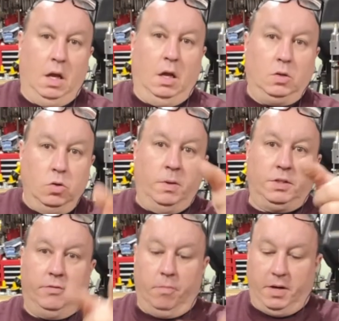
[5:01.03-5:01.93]
Too much
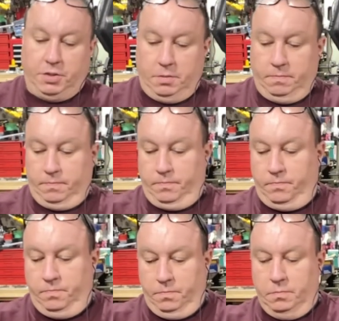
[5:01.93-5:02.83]
information,
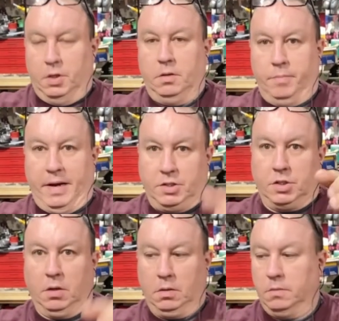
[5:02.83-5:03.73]
but banks
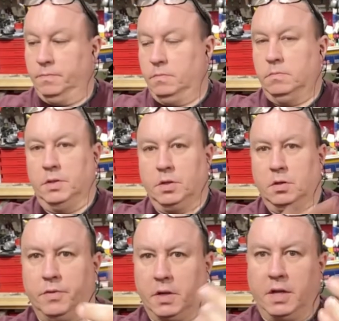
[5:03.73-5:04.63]
suck. But they're
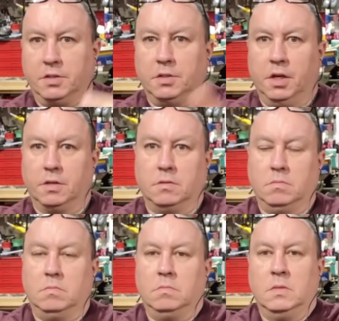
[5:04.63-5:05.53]
cashing checks and
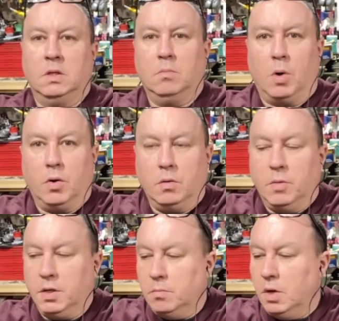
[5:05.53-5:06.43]
borrowing their
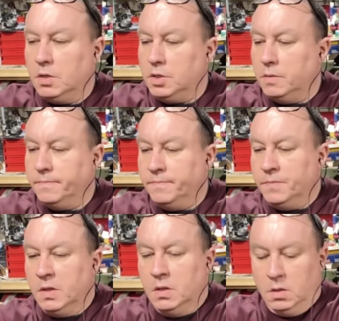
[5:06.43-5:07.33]
money and buying shit.
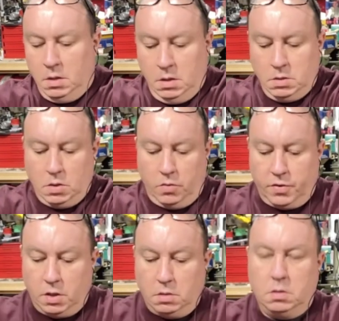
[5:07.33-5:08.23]
So
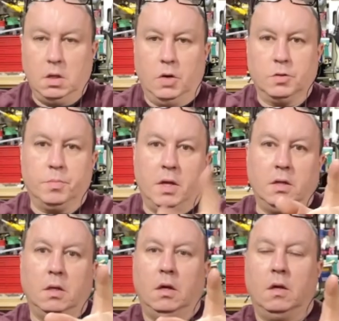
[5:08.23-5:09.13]
overall, I was playing
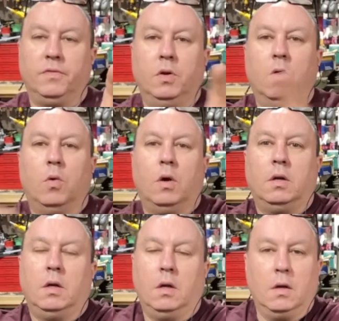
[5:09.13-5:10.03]
the, if you go on
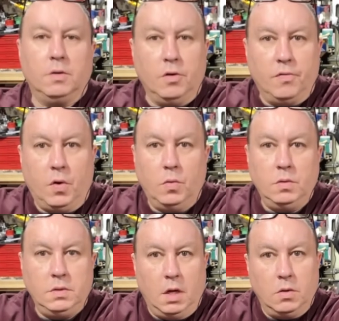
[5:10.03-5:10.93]
your phone,
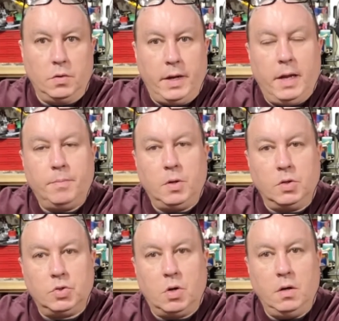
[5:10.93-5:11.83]
download an app called
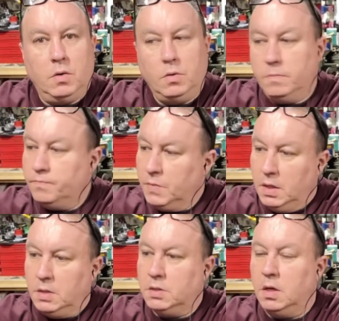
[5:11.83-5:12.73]
Triode.
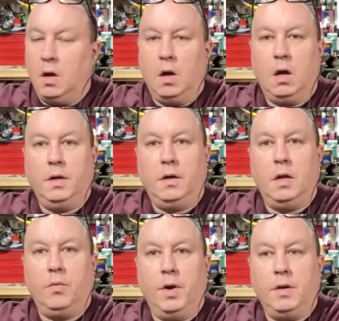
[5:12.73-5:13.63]
It's an
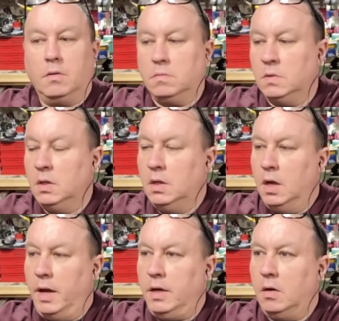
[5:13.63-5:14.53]
internet radio.
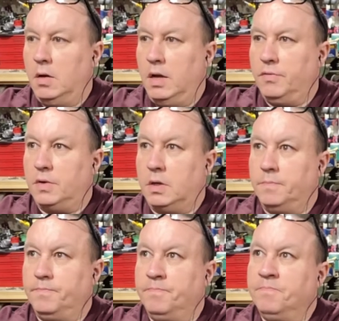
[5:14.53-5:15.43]
I now have
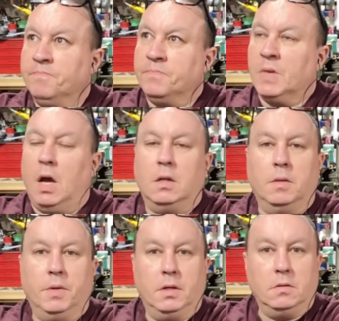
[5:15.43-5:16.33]

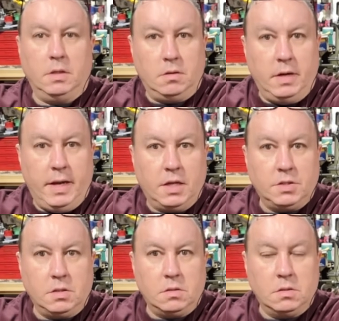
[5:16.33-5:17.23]
unlimited internet
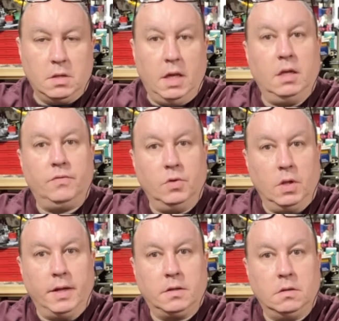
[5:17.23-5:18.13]
access. And if you
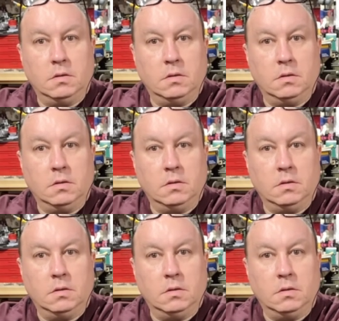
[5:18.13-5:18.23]
like